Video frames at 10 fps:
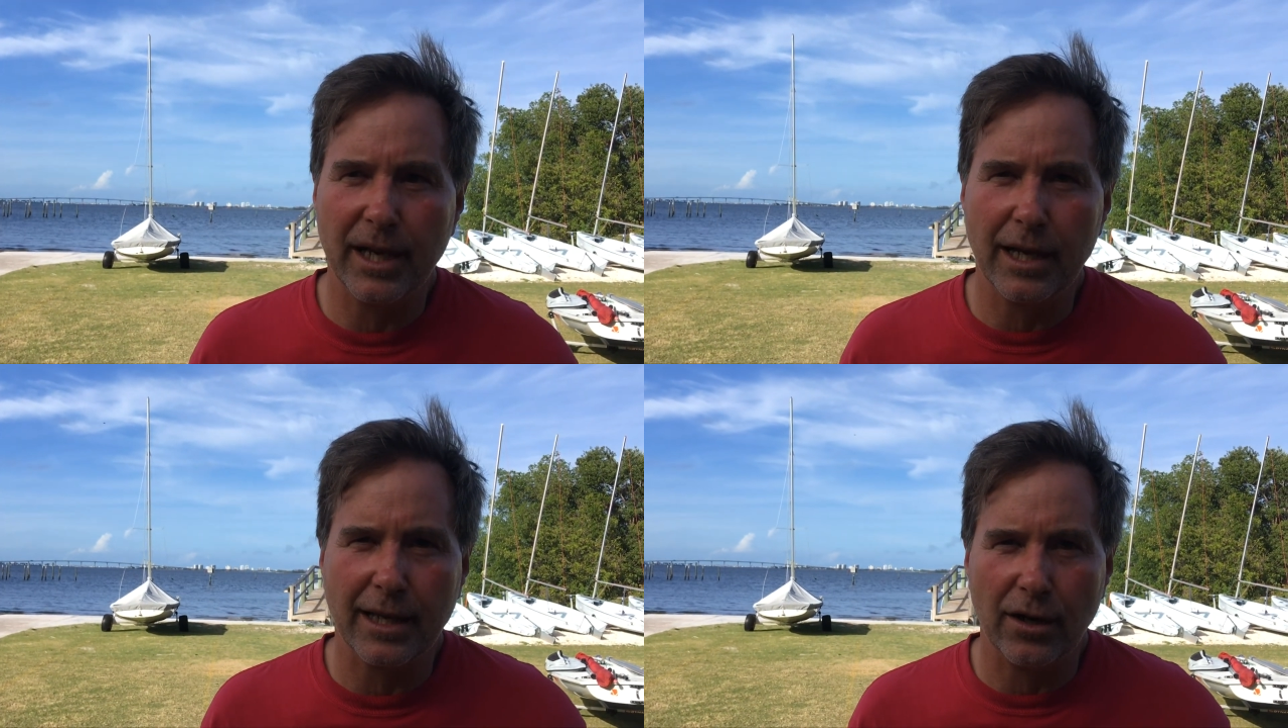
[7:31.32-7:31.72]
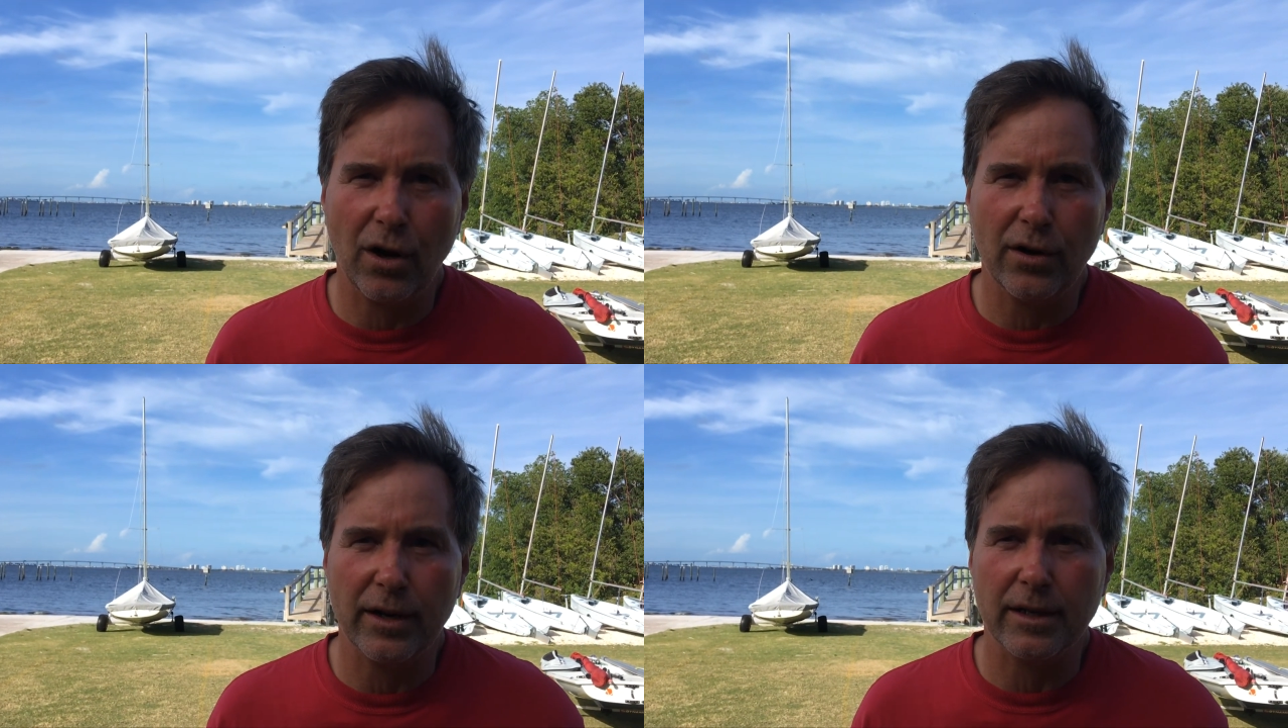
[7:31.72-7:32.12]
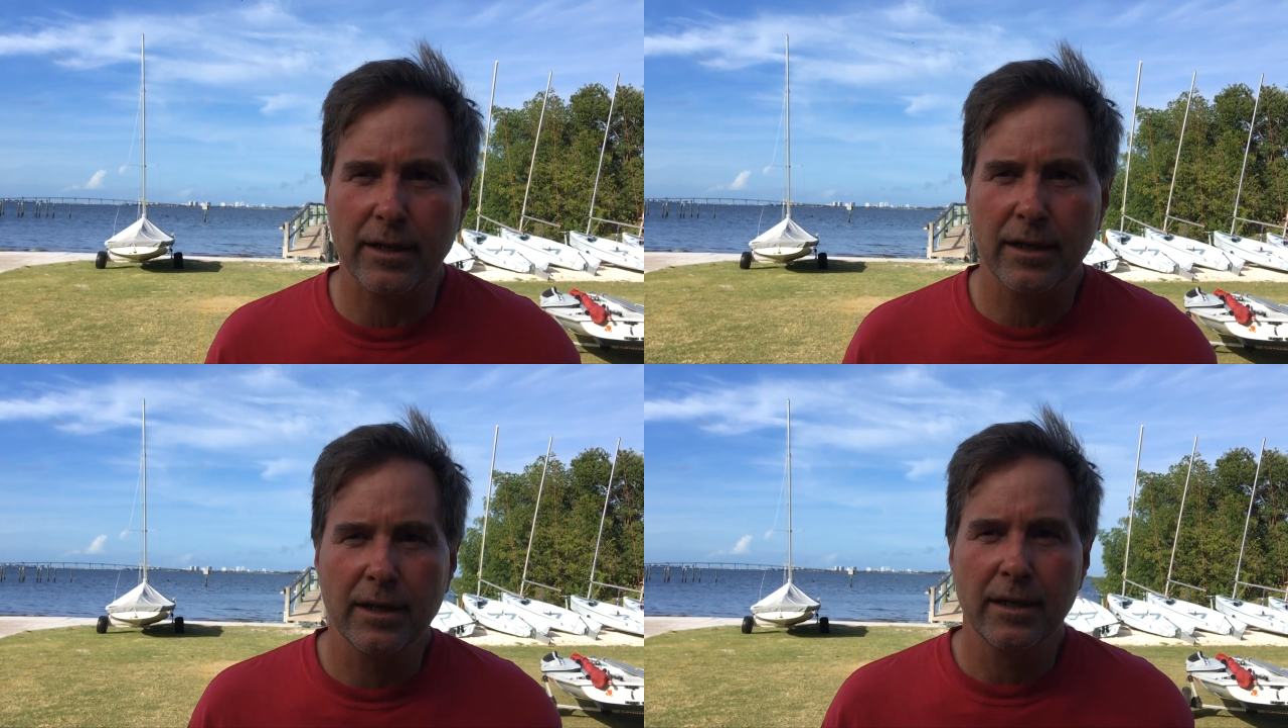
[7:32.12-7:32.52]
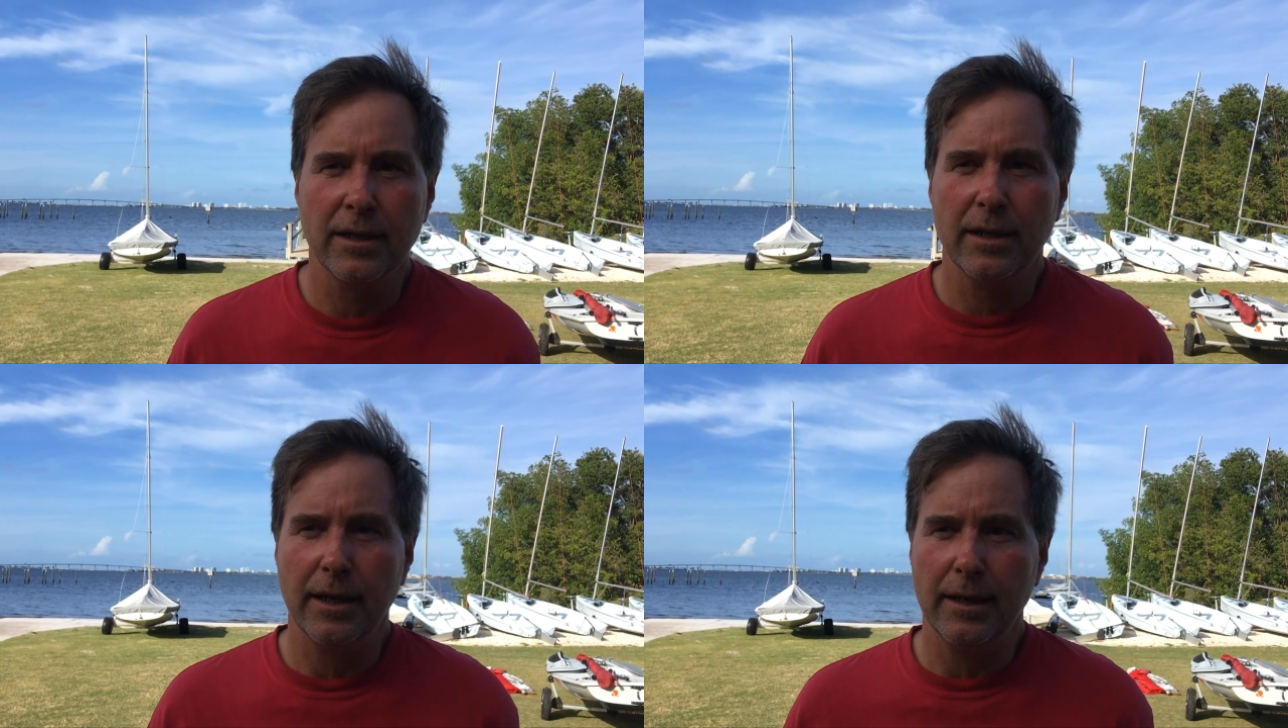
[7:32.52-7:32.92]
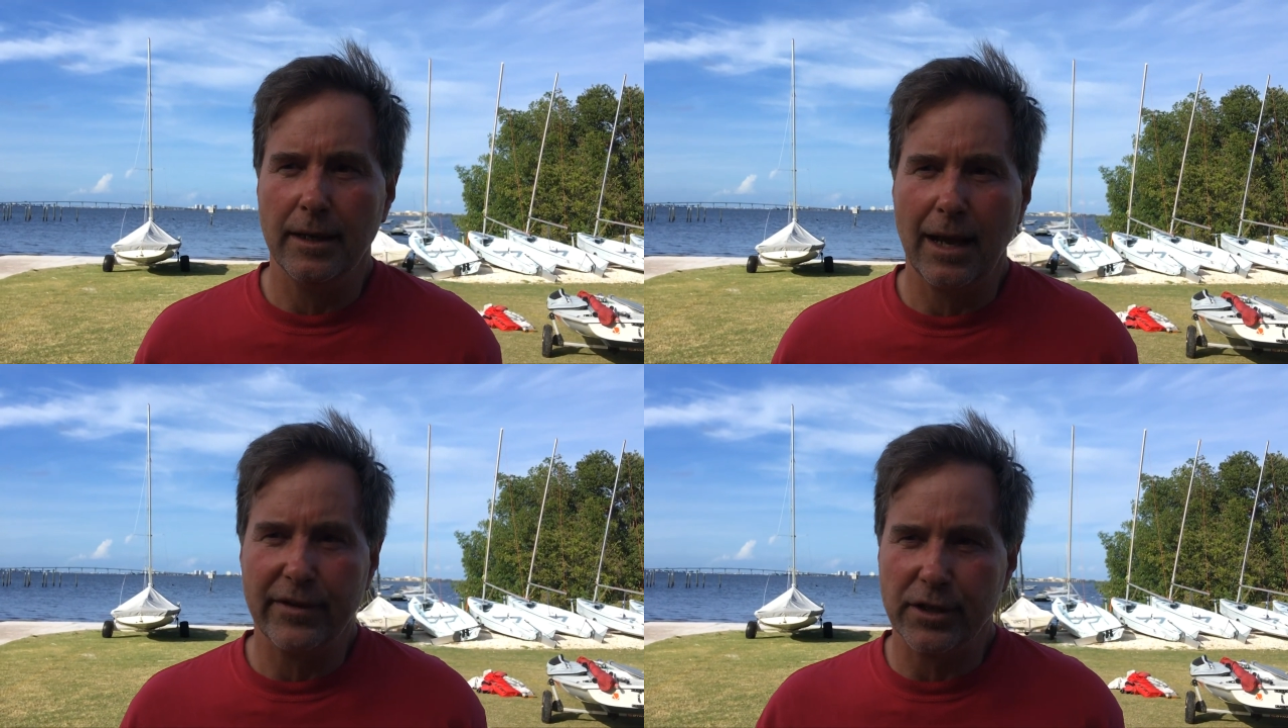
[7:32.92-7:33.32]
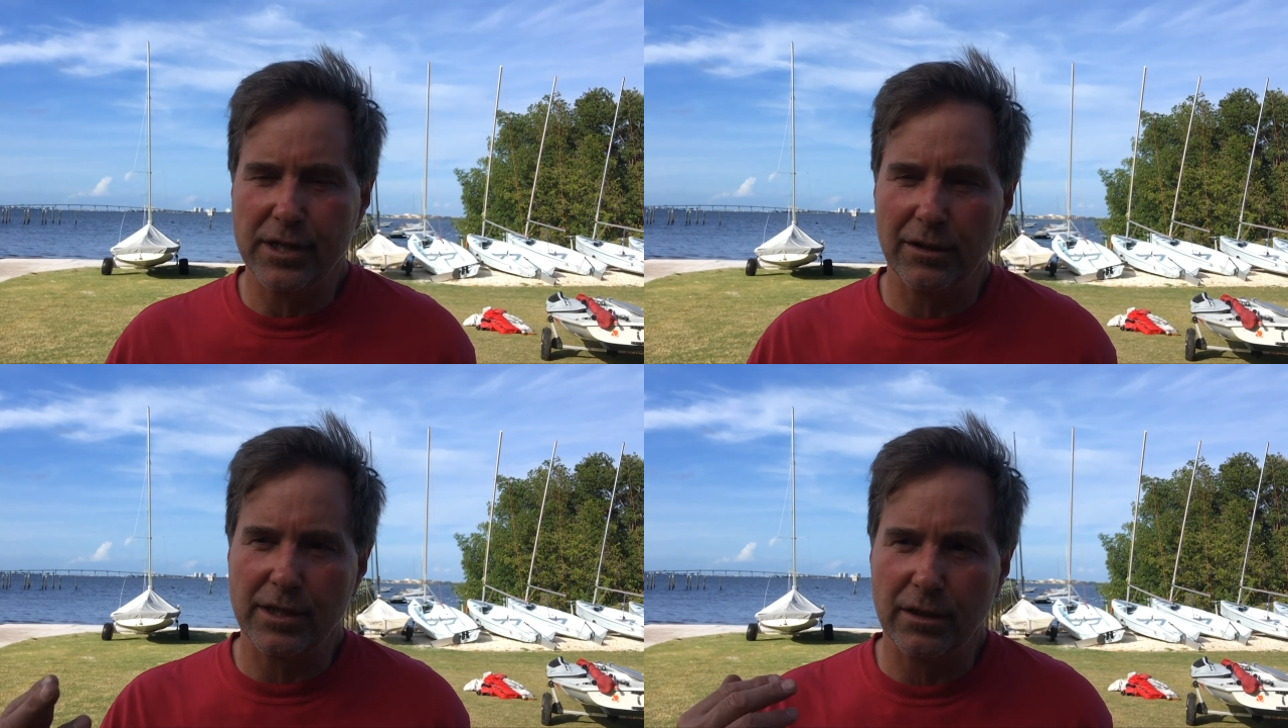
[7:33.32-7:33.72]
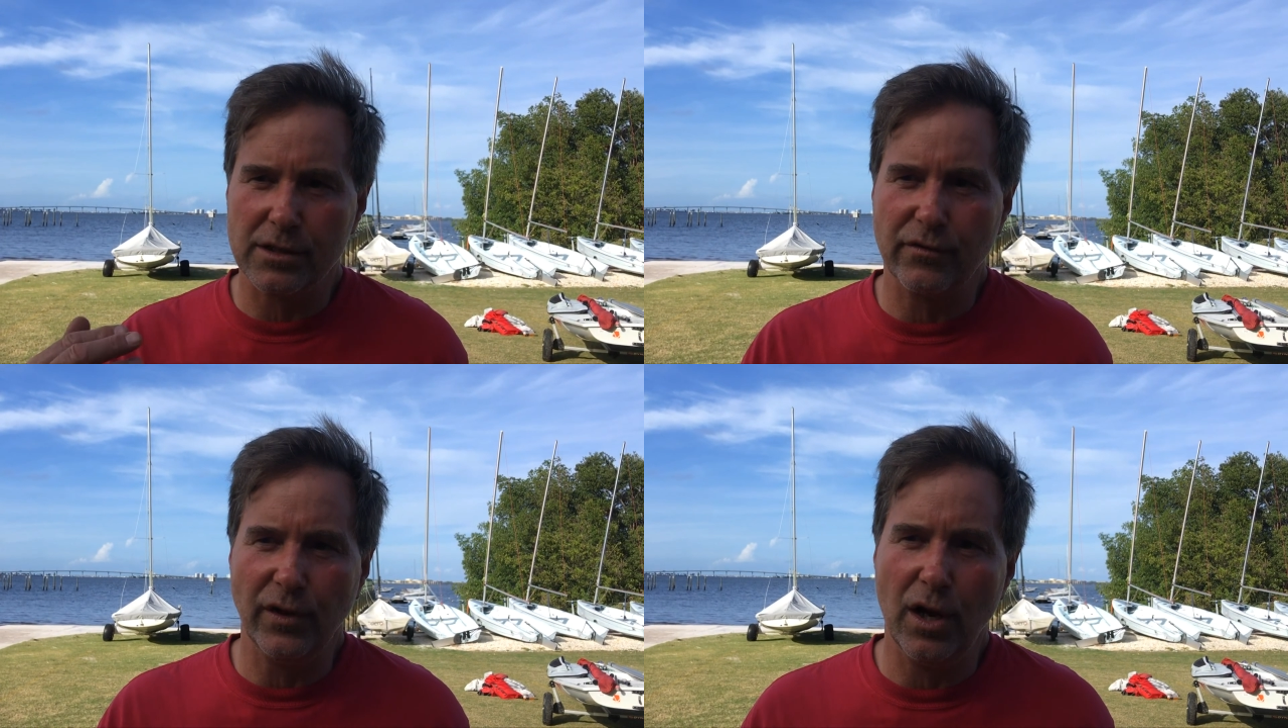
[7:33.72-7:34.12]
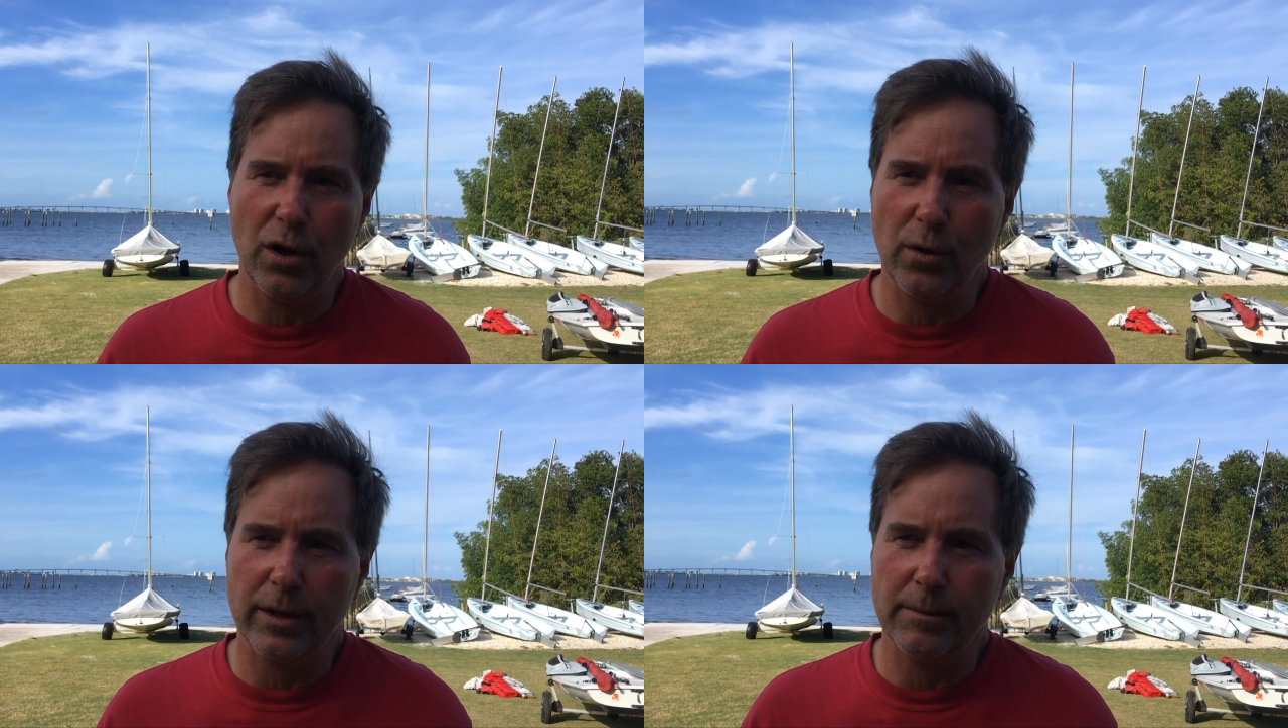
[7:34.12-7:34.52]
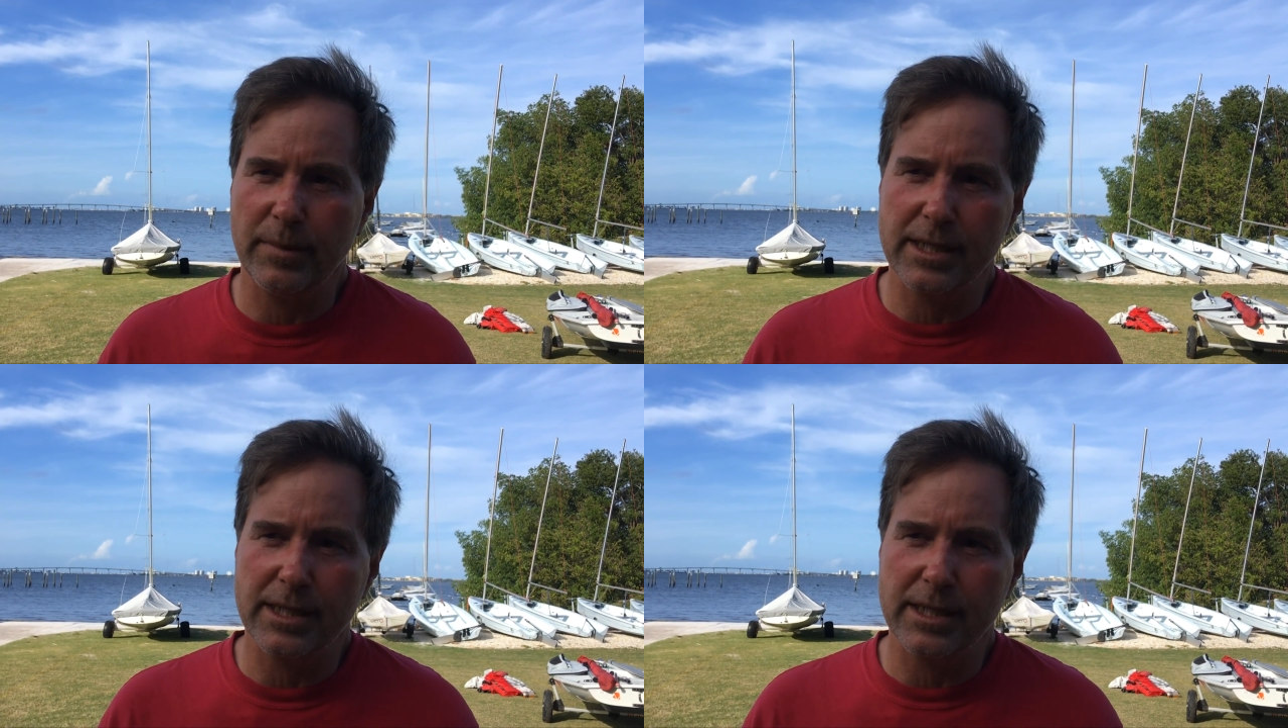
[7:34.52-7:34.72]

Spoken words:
You want to be hiking hard and having your telltales flow